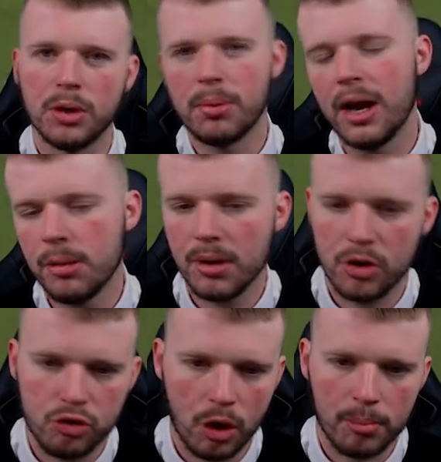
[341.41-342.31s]
You're playing a
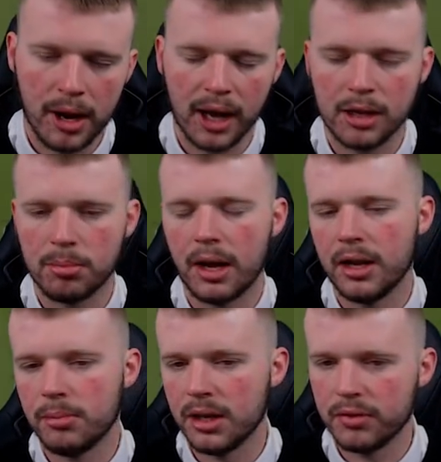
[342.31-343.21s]
bit of drop back. You're
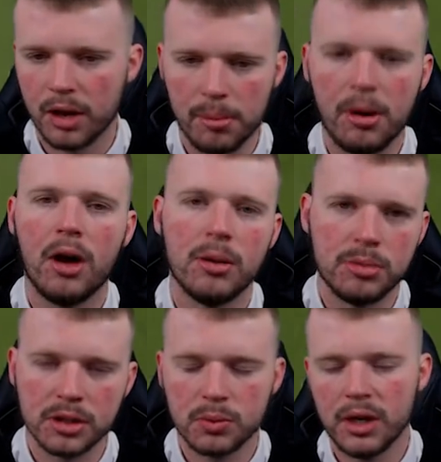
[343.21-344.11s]
playing a bit of part
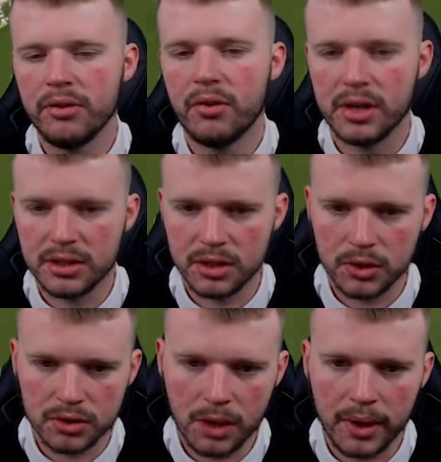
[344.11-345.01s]
of the bus, whatever it is that
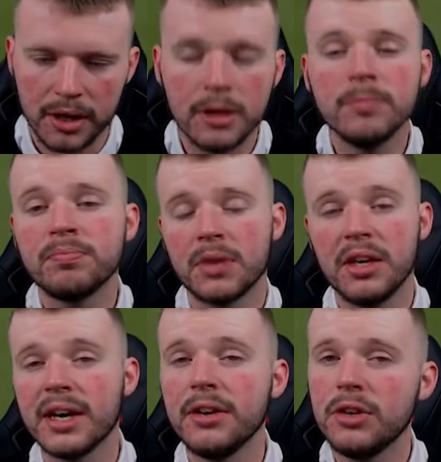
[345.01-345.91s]
you're doing.
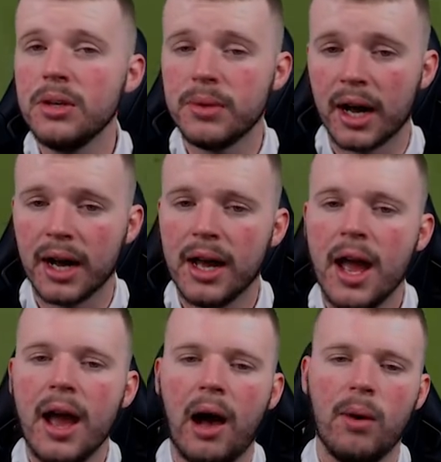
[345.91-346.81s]
And you can do that.
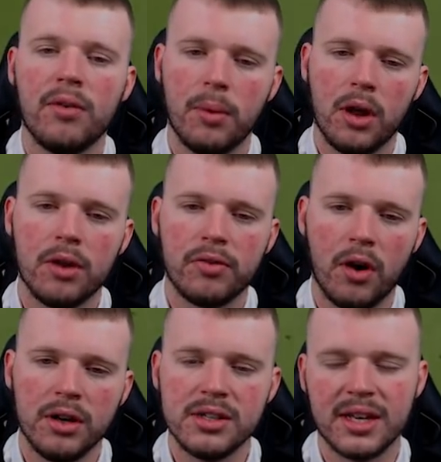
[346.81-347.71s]
However, what I
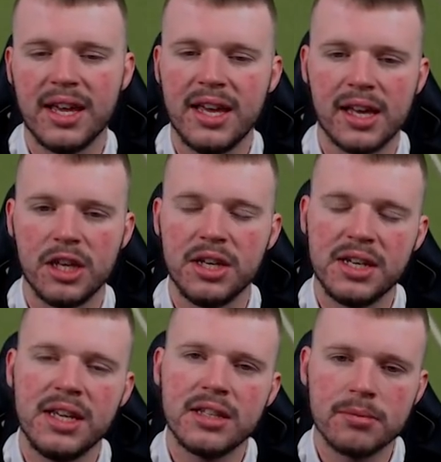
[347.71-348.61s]
find is that here you
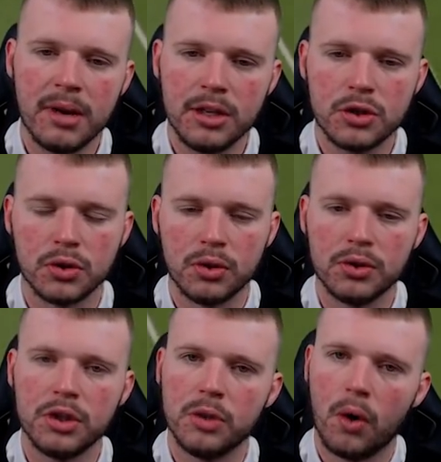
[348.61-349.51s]
need to make
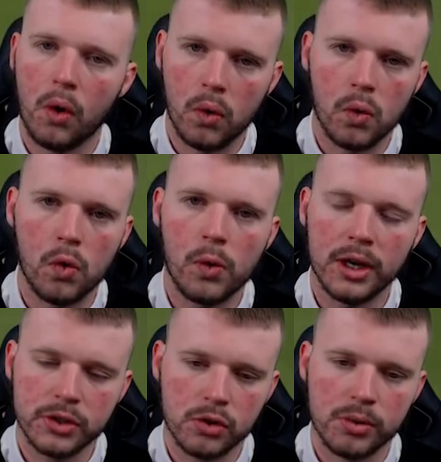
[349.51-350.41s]
sure that you are
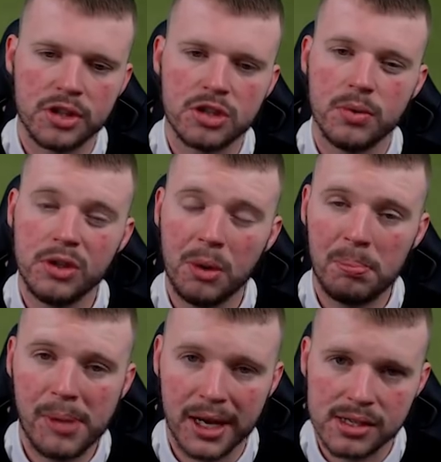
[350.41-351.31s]
always doing your
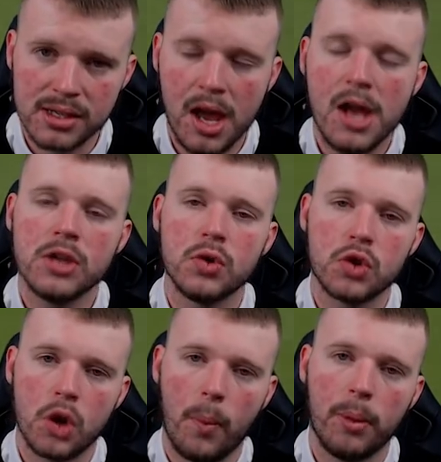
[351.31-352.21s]
best to
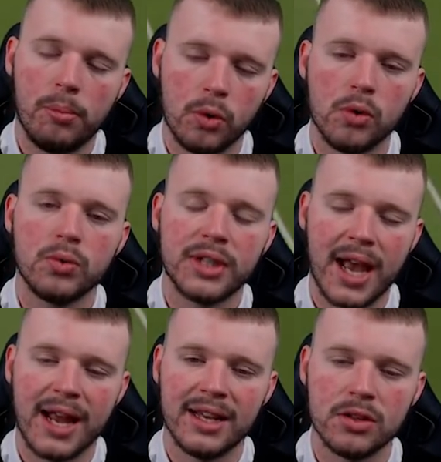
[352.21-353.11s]
stop the ball
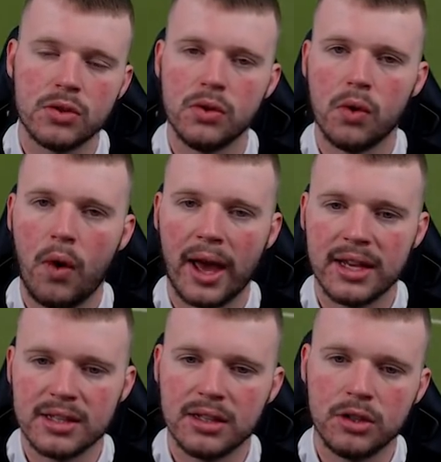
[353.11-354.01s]
getting into your
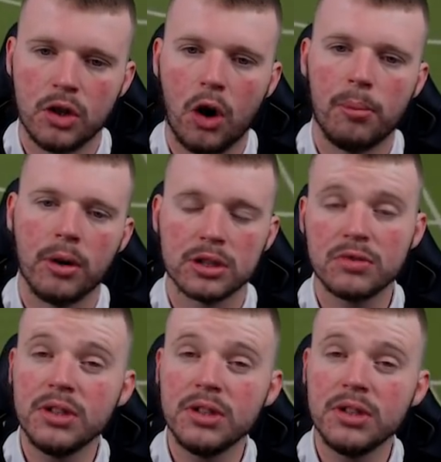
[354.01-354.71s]
18-yard box.